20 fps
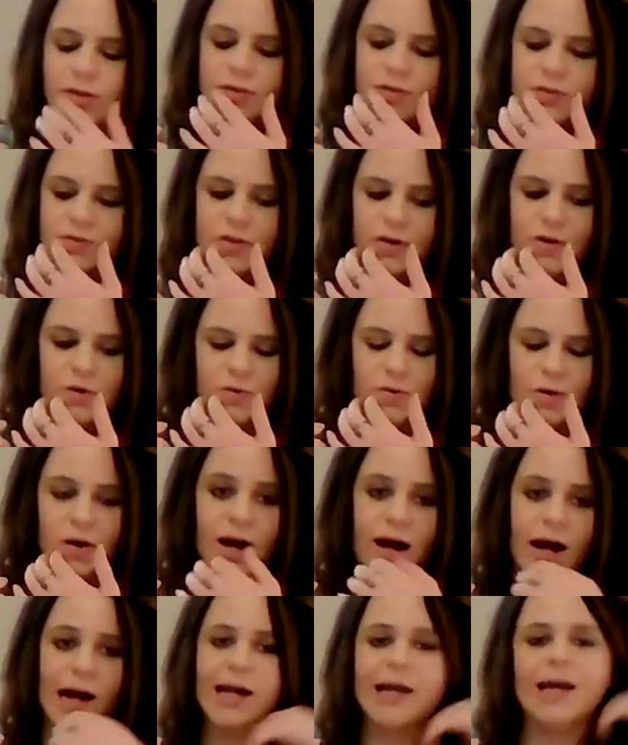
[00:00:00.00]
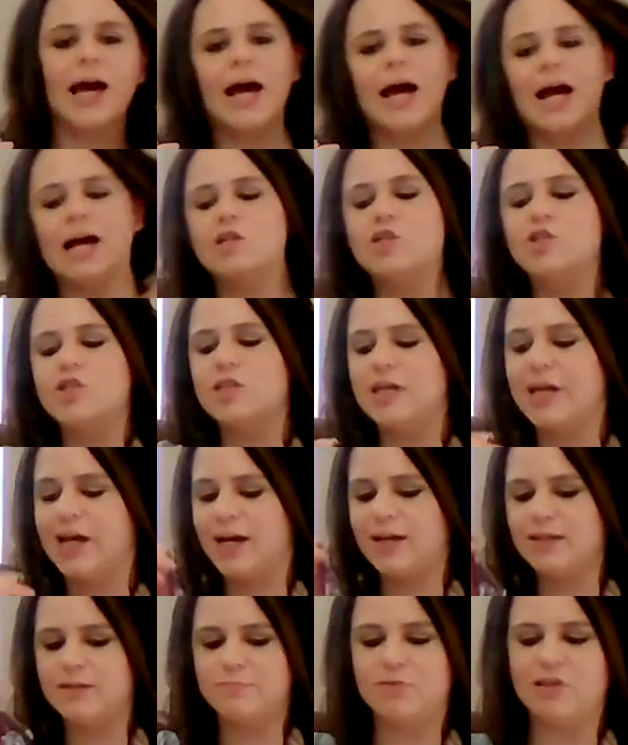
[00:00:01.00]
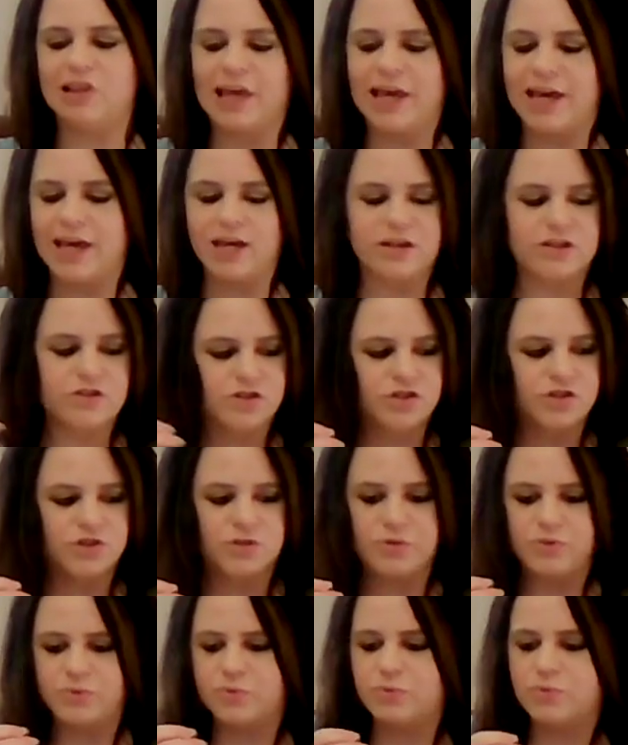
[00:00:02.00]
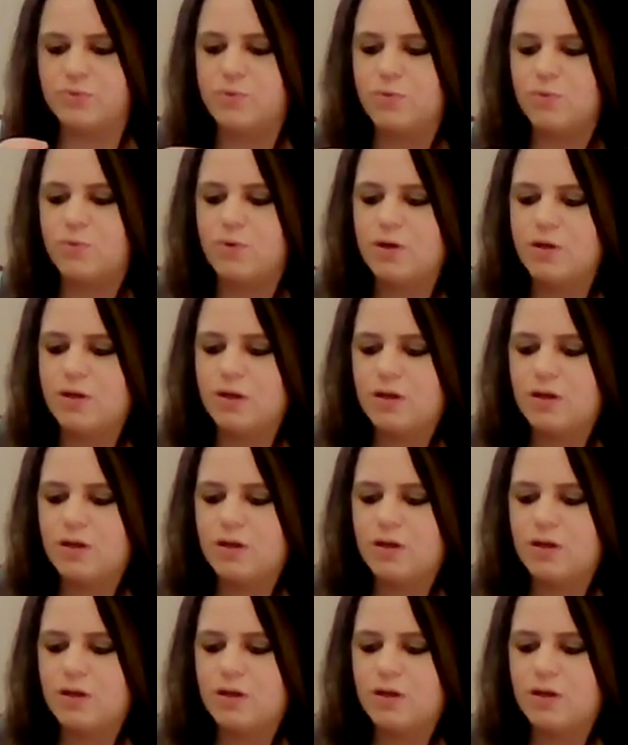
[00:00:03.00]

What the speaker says: So I actually had planned to